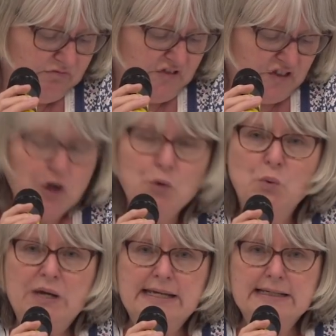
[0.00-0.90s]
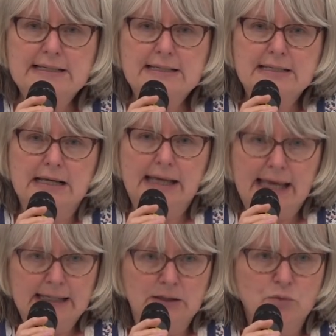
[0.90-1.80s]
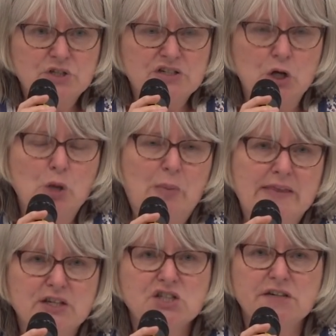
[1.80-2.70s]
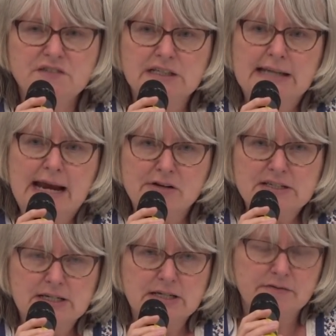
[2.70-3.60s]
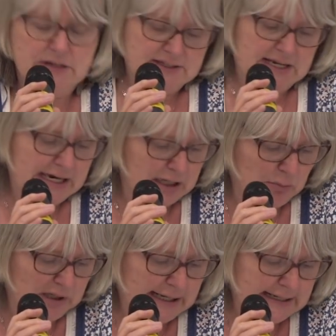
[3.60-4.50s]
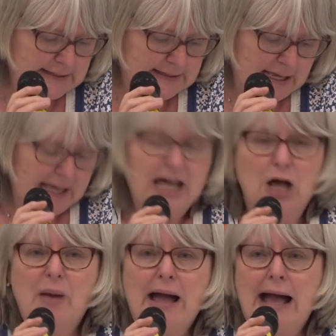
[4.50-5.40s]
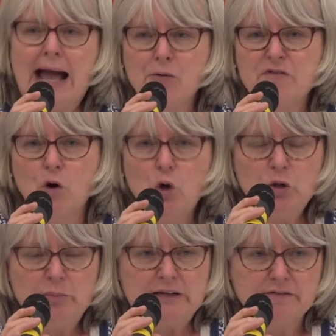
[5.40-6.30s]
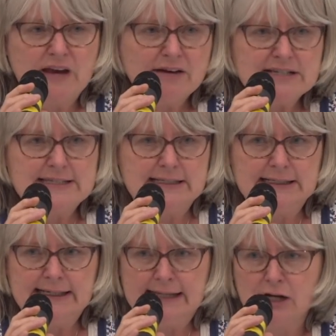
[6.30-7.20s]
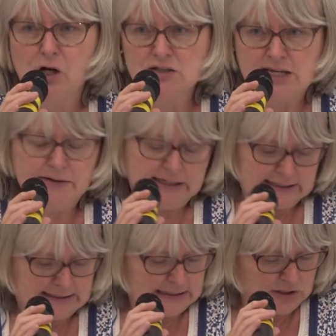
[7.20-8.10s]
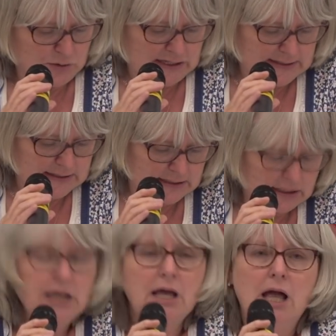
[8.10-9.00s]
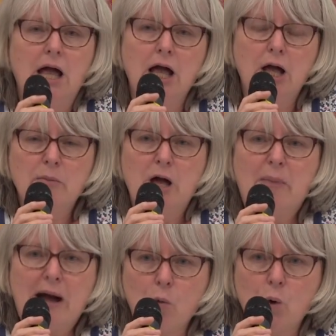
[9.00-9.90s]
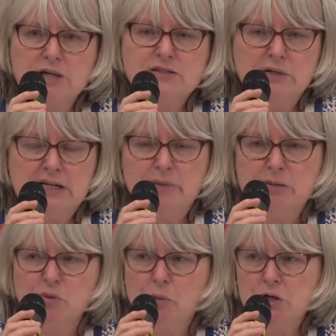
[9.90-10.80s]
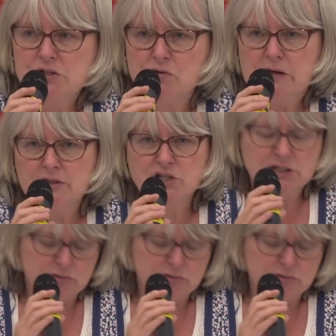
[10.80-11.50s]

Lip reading: few weeks, again, which is all about the shifting narrative that's taking place, about how we've all been very silly and got our knickers in a twist, about what is really being proposed around the Gender